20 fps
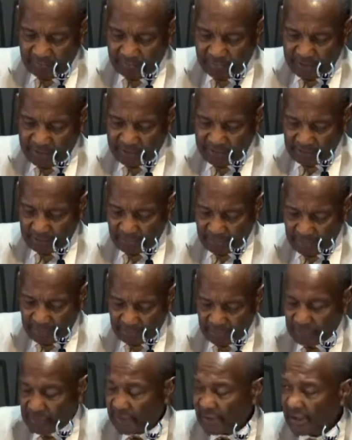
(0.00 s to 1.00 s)
meant
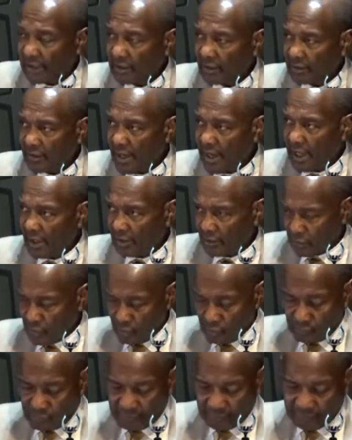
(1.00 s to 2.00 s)
literally,
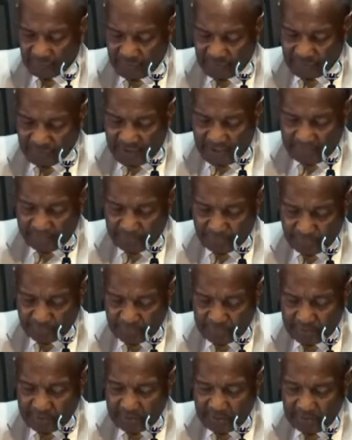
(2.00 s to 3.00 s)
allegory. For example,
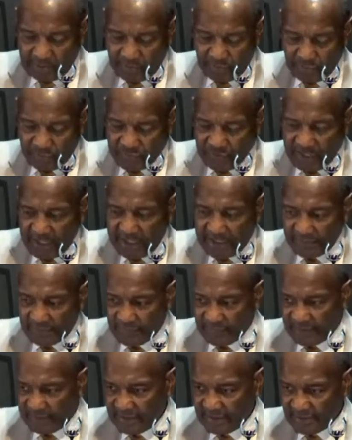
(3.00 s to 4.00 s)
you're saying
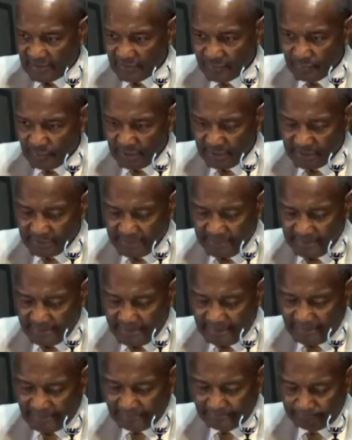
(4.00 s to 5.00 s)
things, but
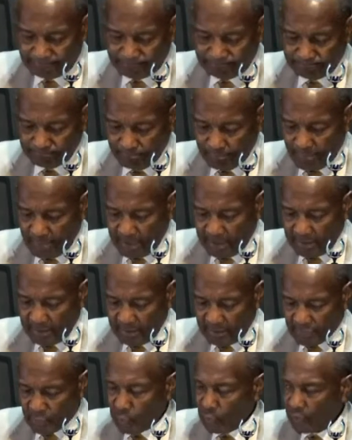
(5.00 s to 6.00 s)

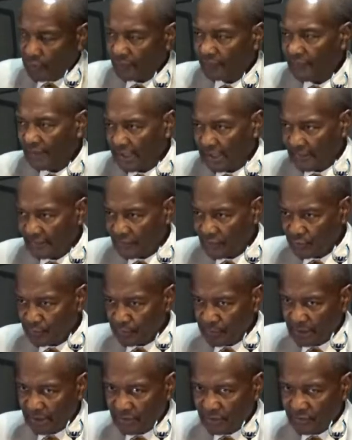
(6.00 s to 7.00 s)
it's only a figure of
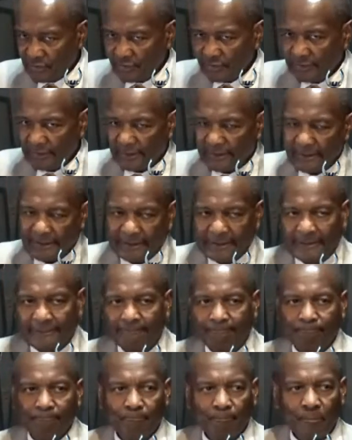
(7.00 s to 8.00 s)
speech.
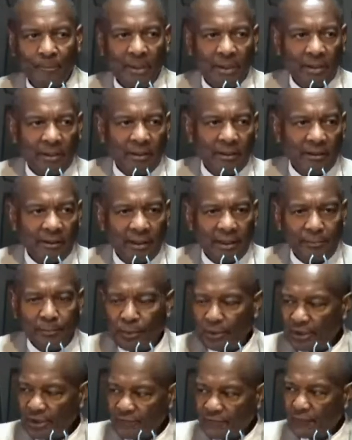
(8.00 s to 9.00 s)
He
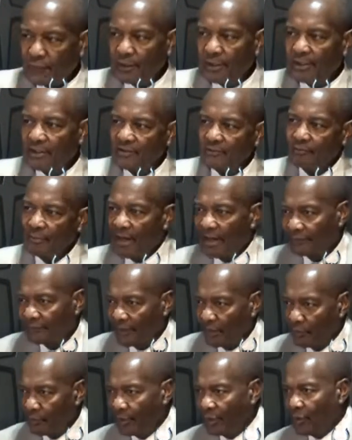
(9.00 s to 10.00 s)
put his foot in his mouth.
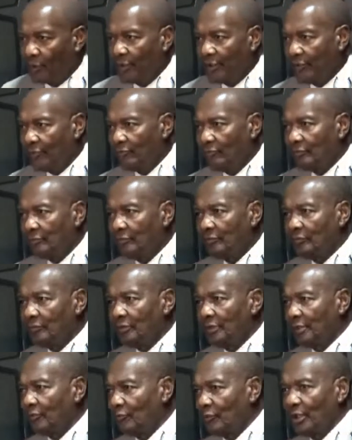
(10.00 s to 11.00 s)
Now, we know he
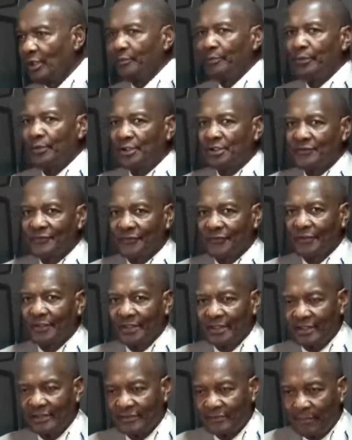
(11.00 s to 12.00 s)
didn't really put his foot
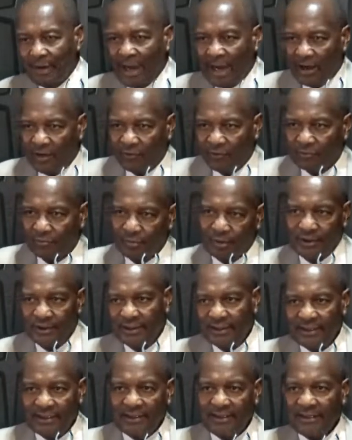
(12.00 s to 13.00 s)
in his mouth, but
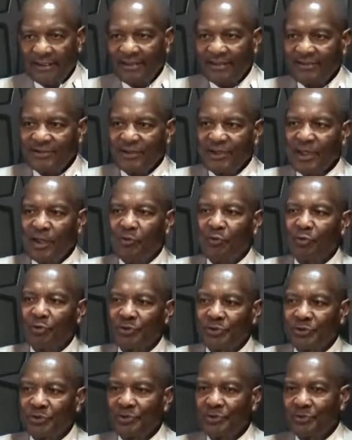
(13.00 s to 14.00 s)
it's equal
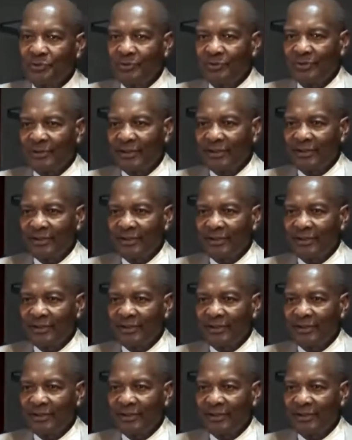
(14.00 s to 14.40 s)
to